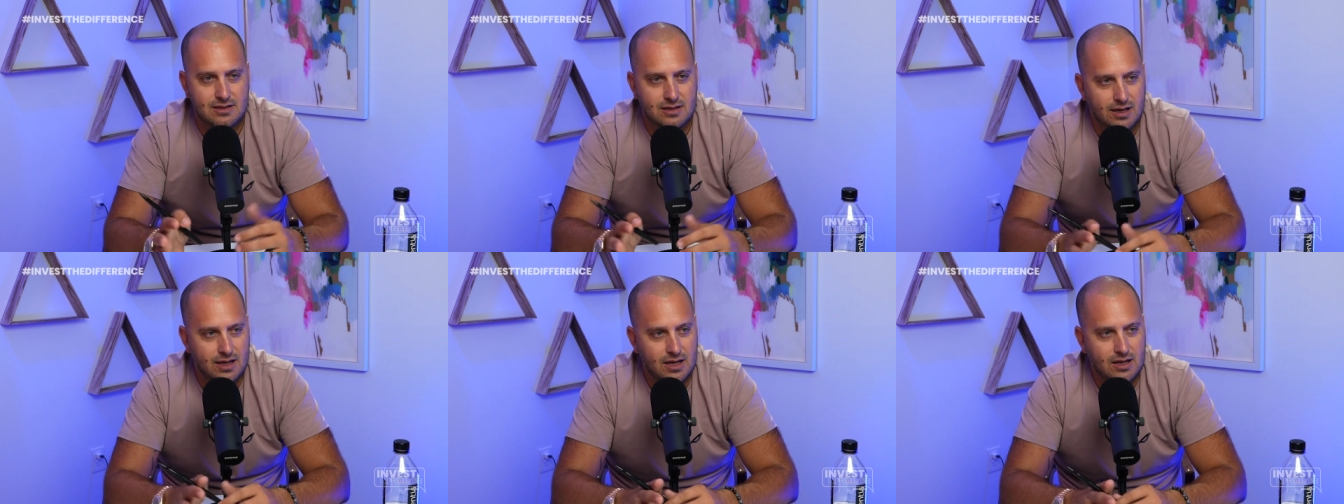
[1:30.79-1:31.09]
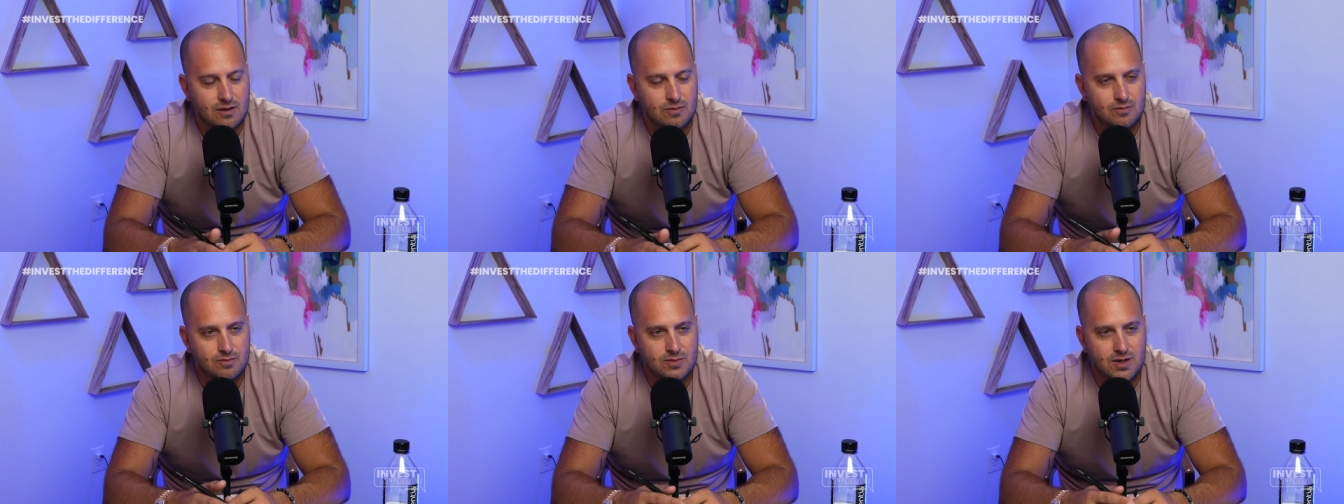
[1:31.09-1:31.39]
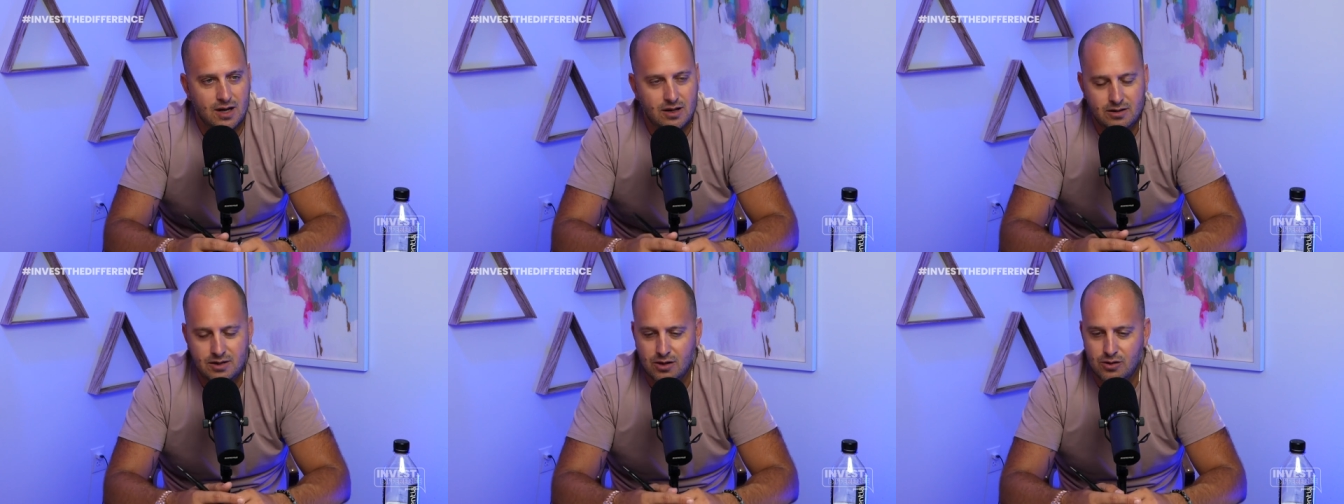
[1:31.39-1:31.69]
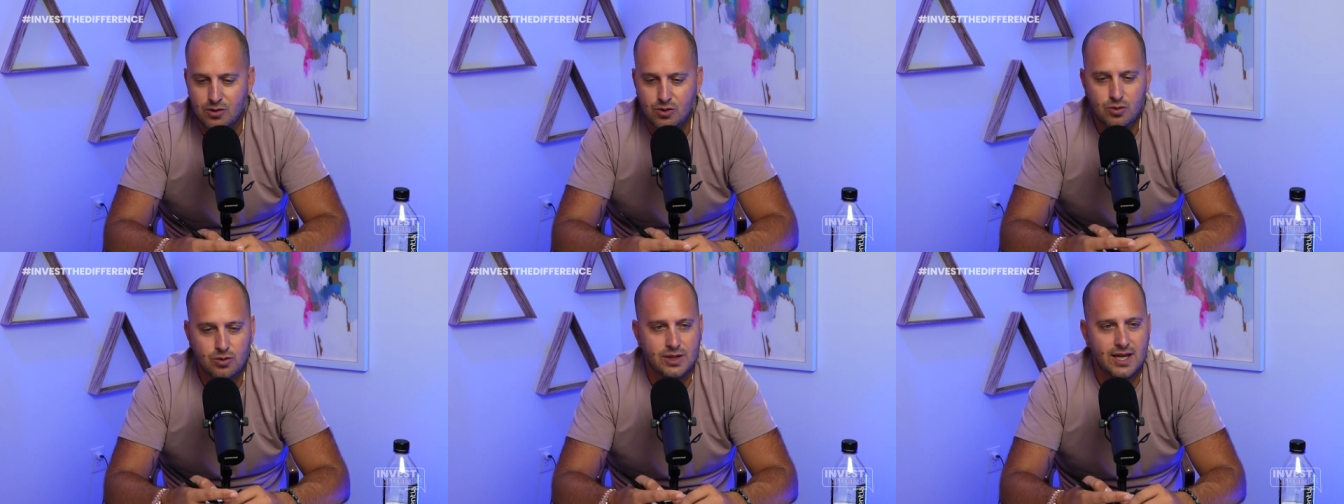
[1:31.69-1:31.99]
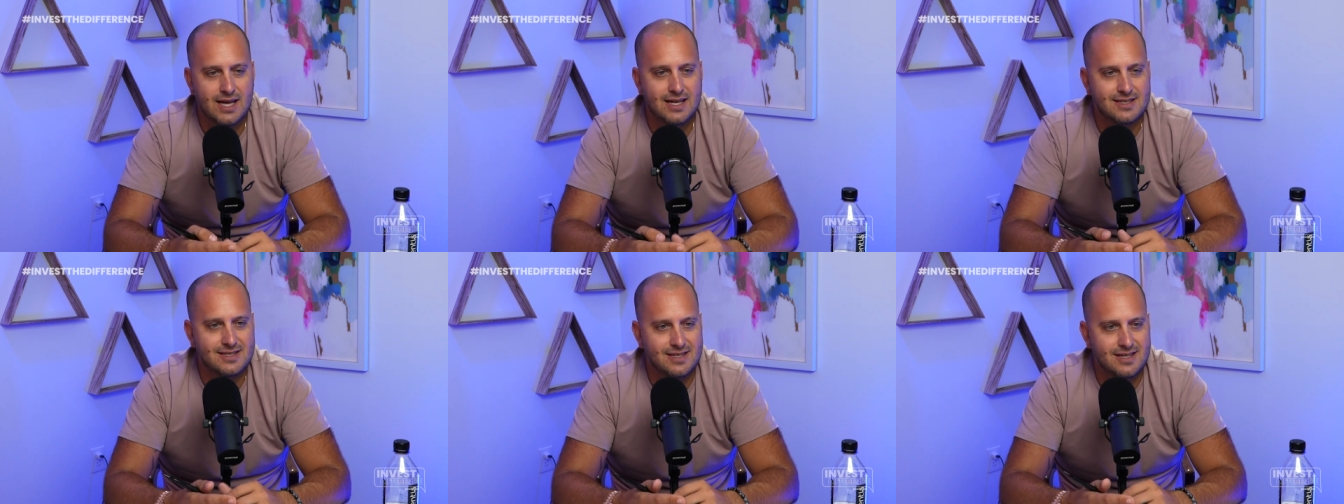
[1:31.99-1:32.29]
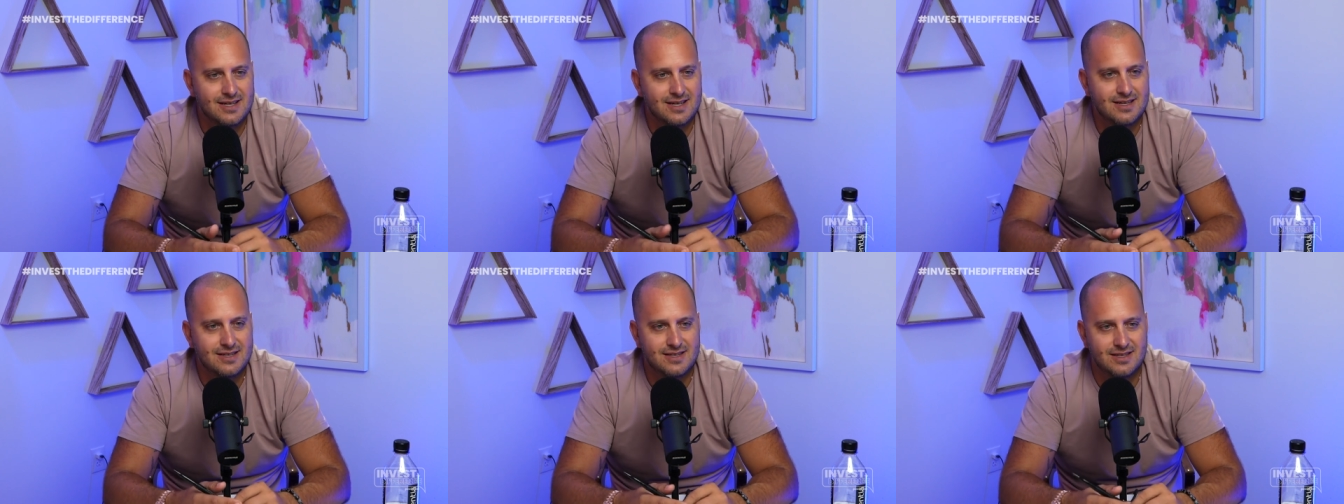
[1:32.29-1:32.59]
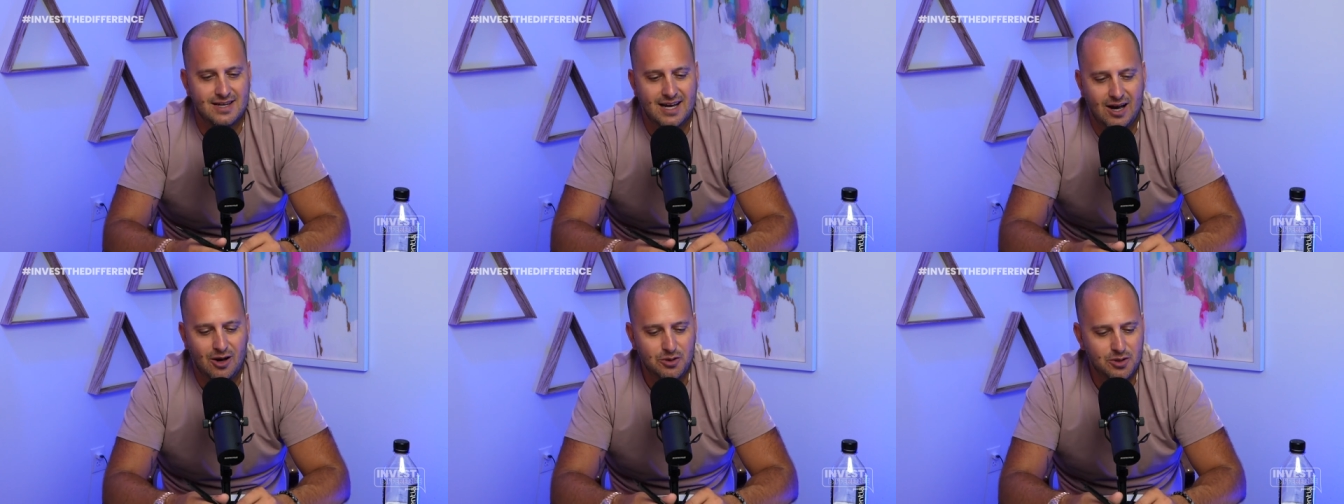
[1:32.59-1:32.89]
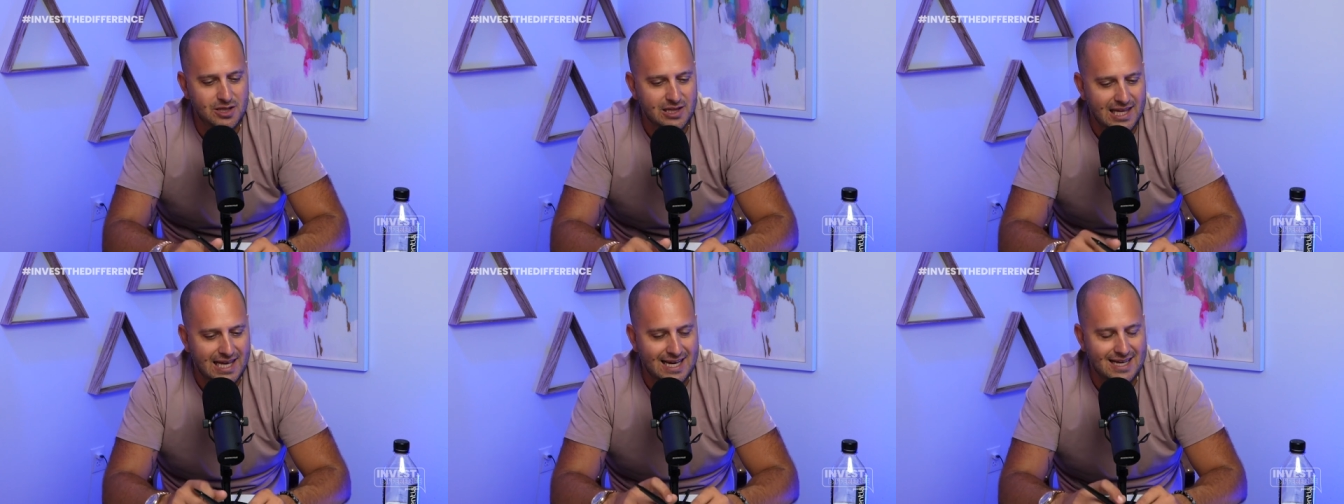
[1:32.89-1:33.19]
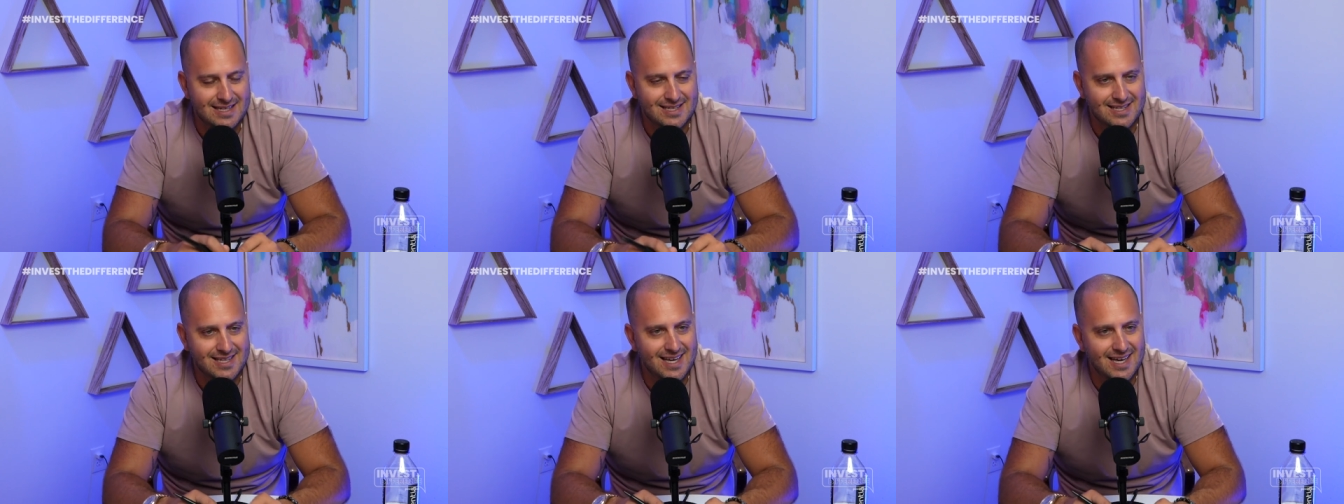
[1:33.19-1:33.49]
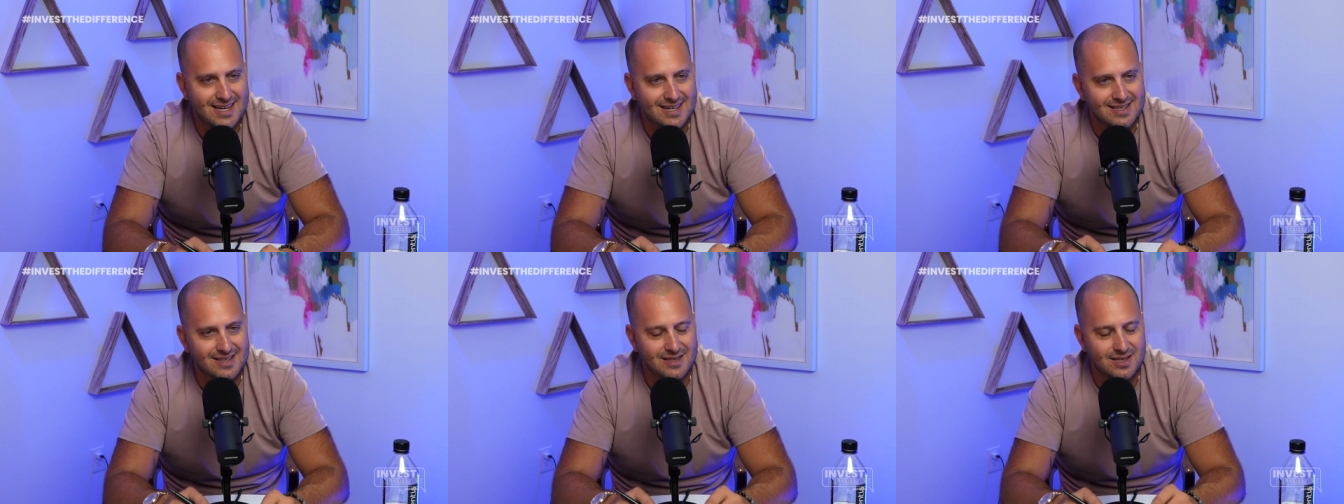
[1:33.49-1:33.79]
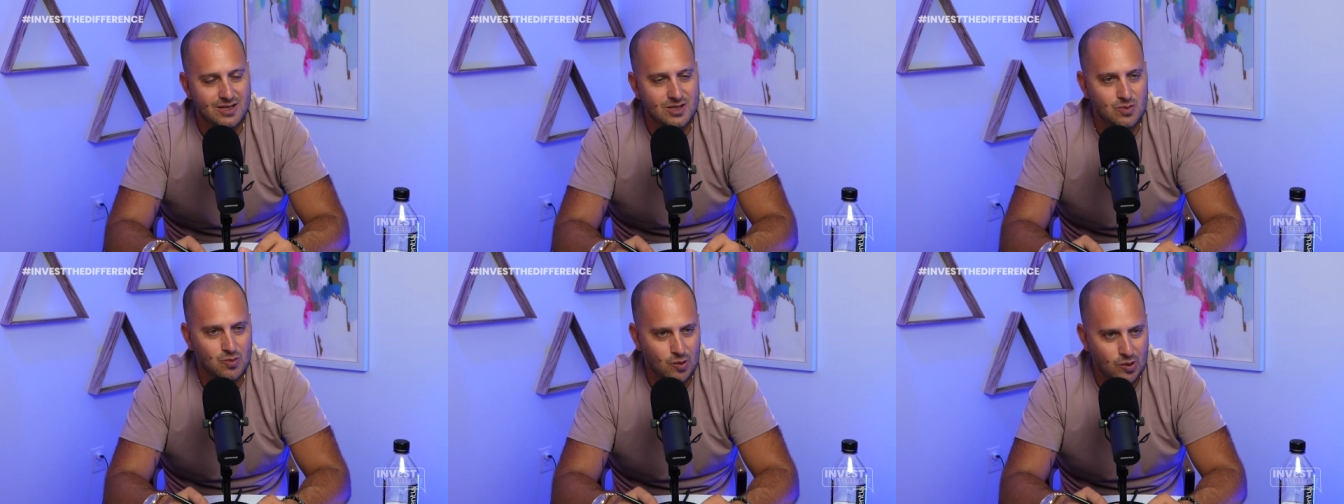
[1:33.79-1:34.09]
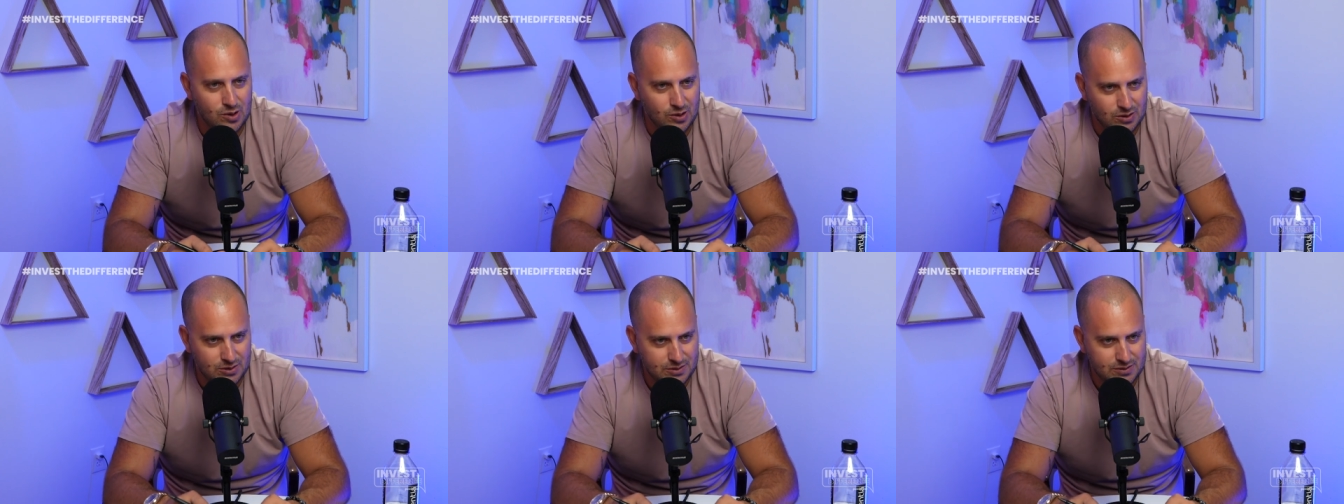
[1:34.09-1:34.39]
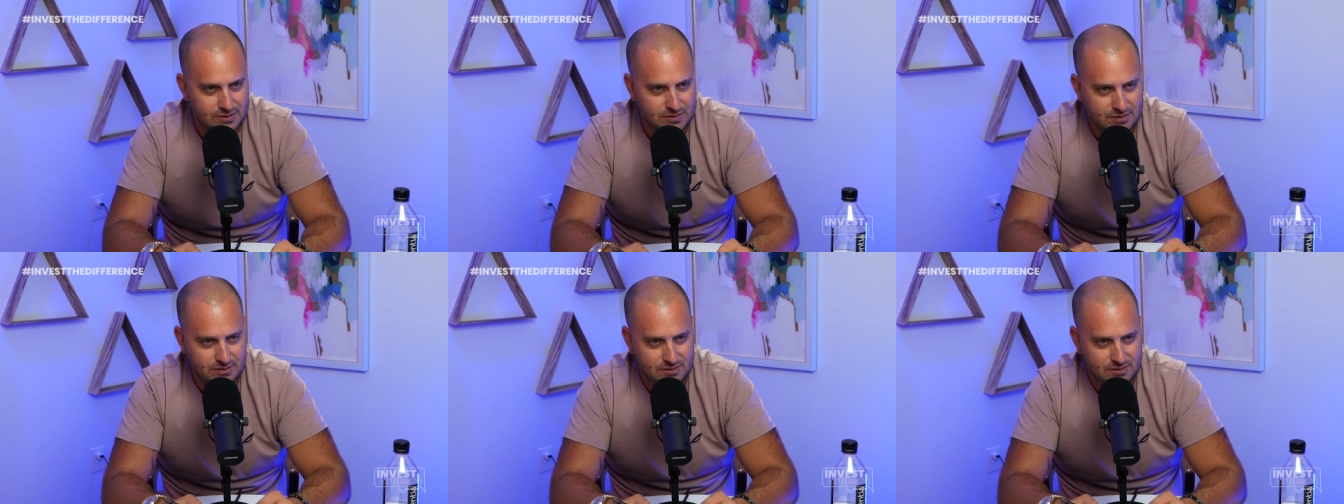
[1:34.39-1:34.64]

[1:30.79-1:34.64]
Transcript: Like, tell, you know who Lance is and how did Lance get into this world?